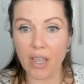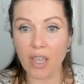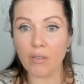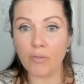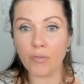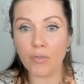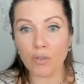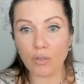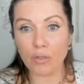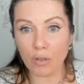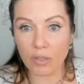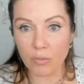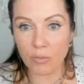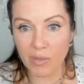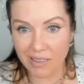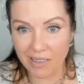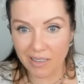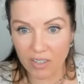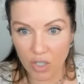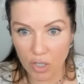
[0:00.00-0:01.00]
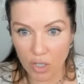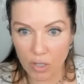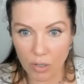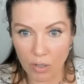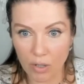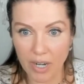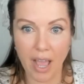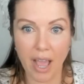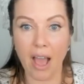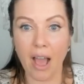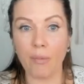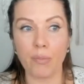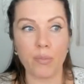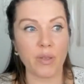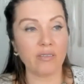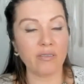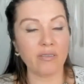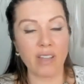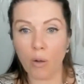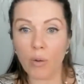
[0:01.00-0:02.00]
If you told me this story
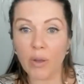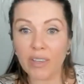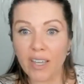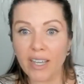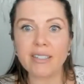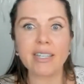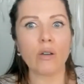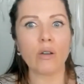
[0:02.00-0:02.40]
happened nowadays,